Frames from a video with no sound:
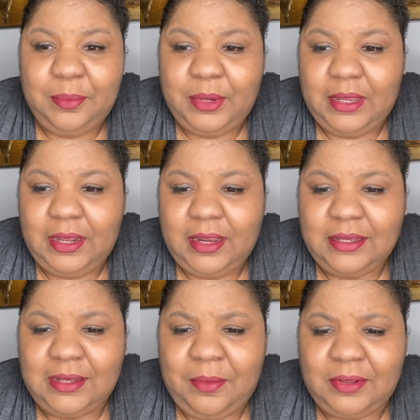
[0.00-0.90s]
but
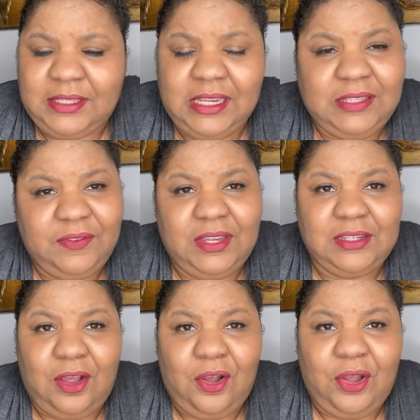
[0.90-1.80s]
because I'm 6 feet
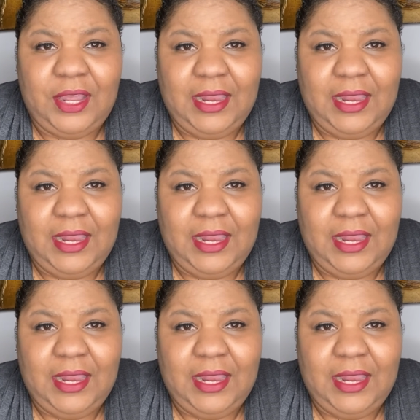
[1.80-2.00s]
tall